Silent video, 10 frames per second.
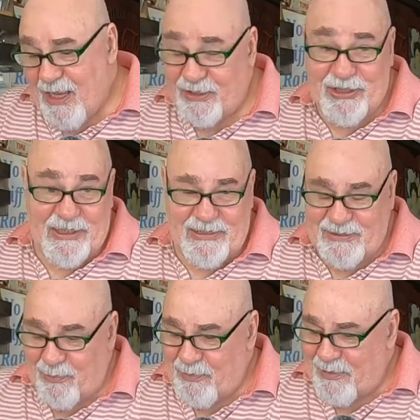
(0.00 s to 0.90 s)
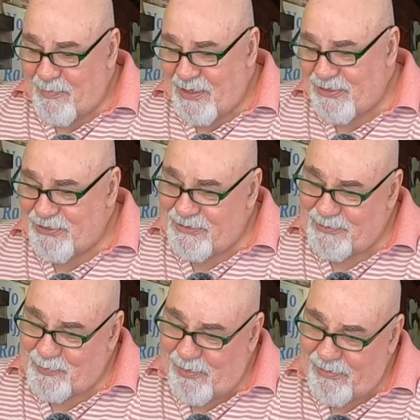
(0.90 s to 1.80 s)
And yeast, I would
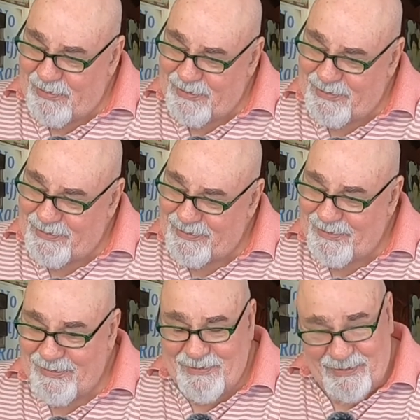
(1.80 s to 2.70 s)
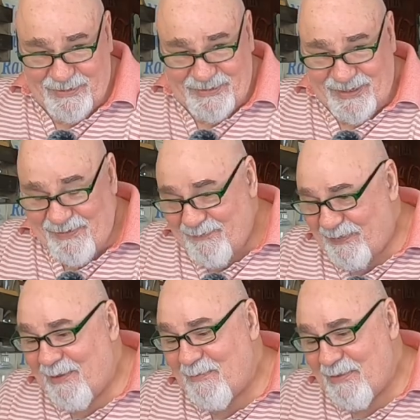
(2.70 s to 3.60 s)
imagine, as well. It doesn't have
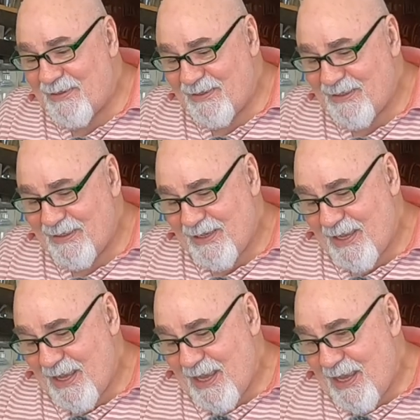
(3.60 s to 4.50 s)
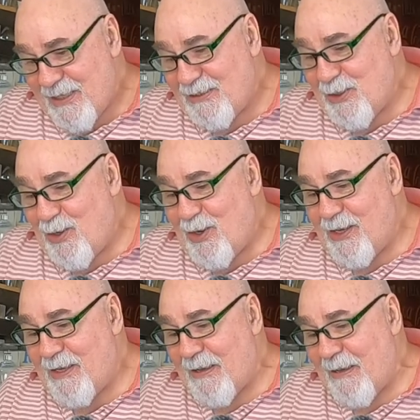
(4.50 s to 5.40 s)
that, but...
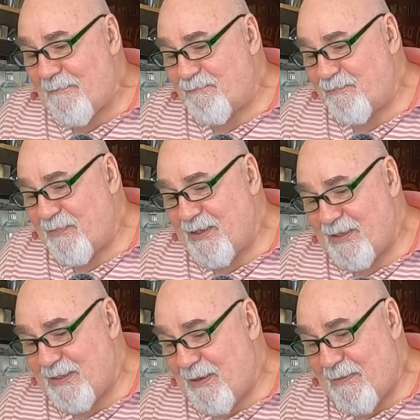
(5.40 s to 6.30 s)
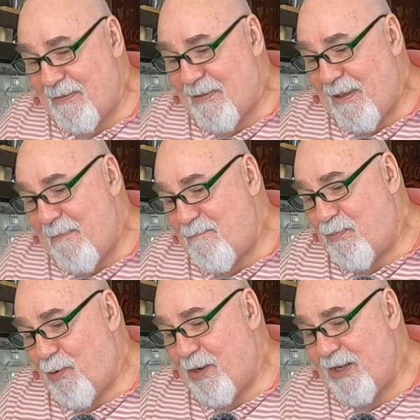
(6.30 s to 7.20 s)
So,
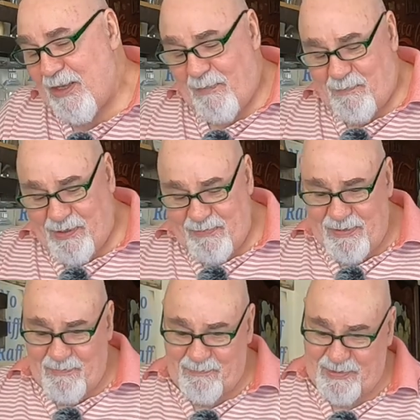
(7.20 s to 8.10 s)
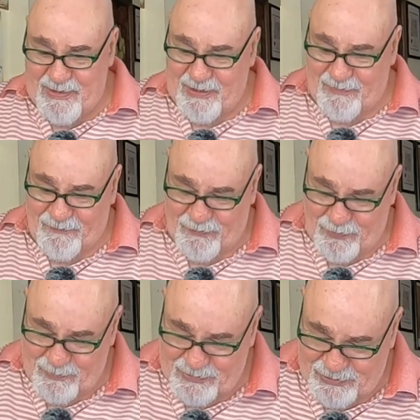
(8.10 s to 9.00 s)
imported premium beer
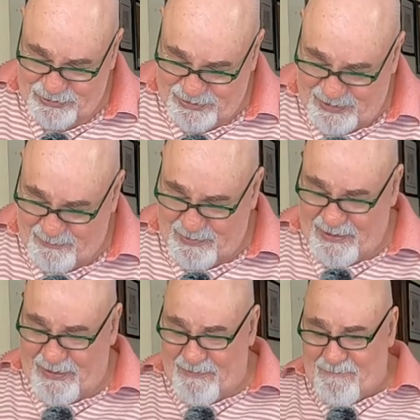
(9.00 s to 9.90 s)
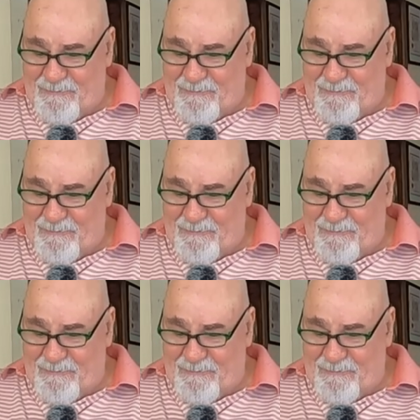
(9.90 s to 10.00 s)
from Germany.